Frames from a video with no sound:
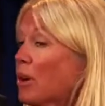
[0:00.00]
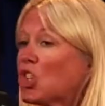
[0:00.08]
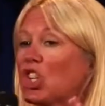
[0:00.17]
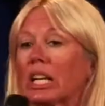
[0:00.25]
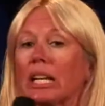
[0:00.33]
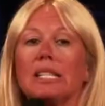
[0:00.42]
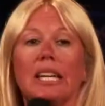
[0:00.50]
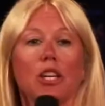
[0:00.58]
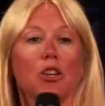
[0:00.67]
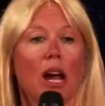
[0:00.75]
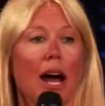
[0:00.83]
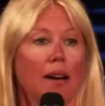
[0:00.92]
But she
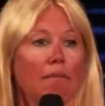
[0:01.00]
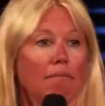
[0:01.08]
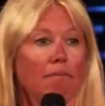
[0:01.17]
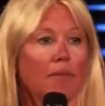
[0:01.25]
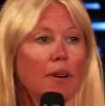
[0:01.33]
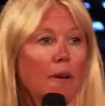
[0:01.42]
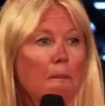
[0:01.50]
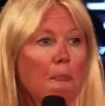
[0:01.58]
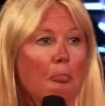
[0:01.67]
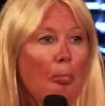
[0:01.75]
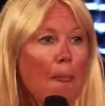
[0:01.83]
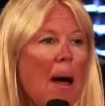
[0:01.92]
continued on.
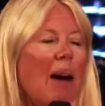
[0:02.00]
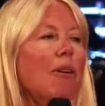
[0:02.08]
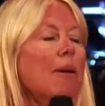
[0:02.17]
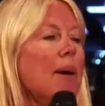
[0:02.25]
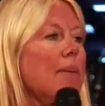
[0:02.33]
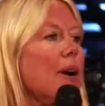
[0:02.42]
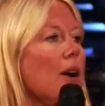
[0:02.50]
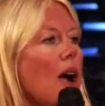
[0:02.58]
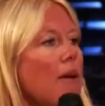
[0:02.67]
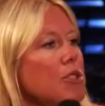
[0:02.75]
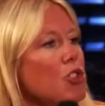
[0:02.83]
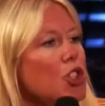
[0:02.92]
I remember
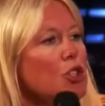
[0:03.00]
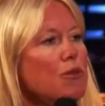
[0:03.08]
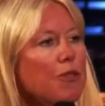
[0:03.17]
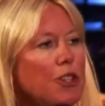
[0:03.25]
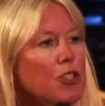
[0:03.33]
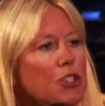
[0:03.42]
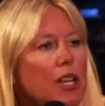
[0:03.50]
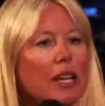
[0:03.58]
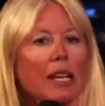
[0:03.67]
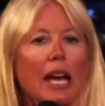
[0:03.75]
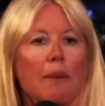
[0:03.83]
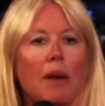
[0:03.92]
it was Jude's first or
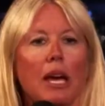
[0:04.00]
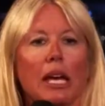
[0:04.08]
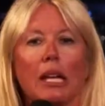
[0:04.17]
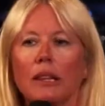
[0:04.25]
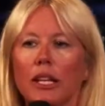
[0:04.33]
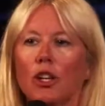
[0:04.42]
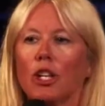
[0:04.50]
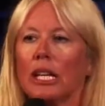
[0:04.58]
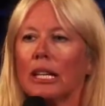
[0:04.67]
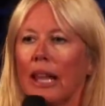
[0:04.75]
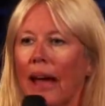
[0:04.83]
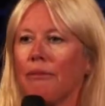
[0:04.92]
second game. He
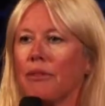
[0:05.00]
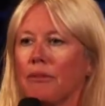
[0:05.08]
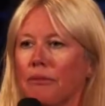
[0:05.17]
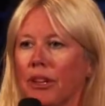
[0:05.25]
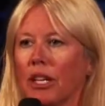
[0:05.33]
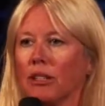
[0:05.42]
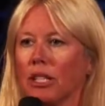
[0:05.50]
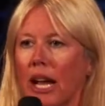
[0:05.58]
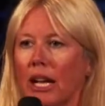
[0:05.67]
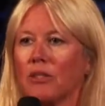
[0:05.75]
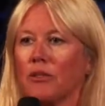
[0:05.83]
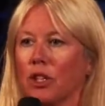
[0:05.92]
literally left the field
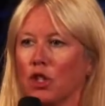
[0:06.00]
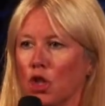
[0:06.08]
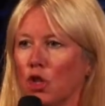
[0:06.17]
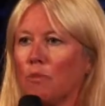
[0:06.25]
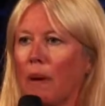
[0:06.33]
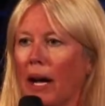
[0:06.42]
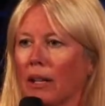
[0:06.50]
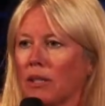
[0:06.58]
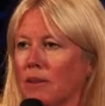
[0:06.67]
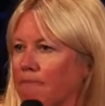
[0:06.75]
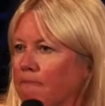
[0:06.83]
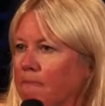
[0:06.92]
and asked for a juice
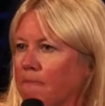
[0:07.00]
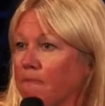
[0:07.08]
box.